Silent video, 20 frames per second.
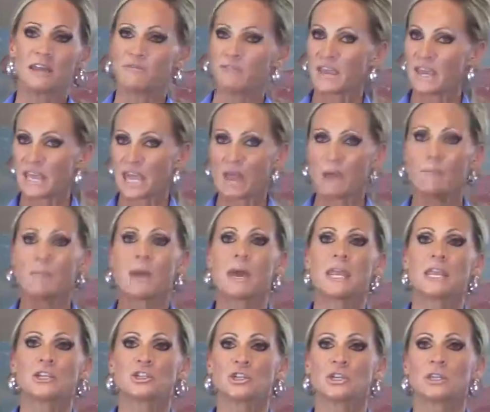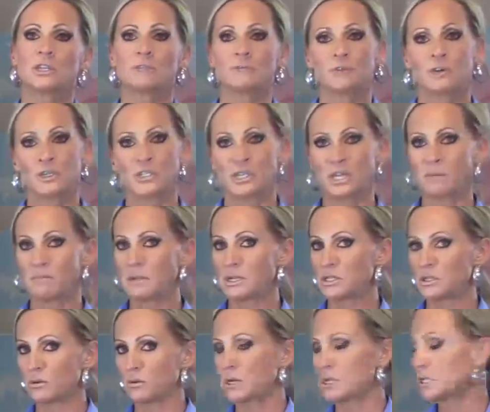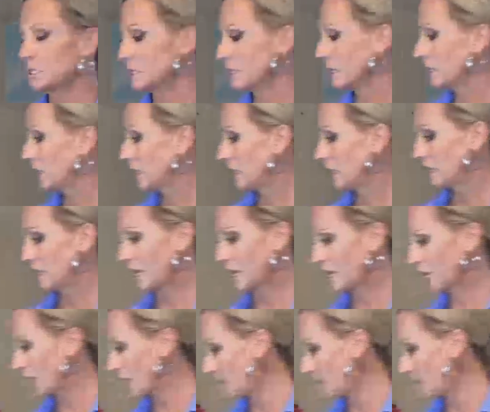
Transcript: If they can't manage it the first time they do it, they can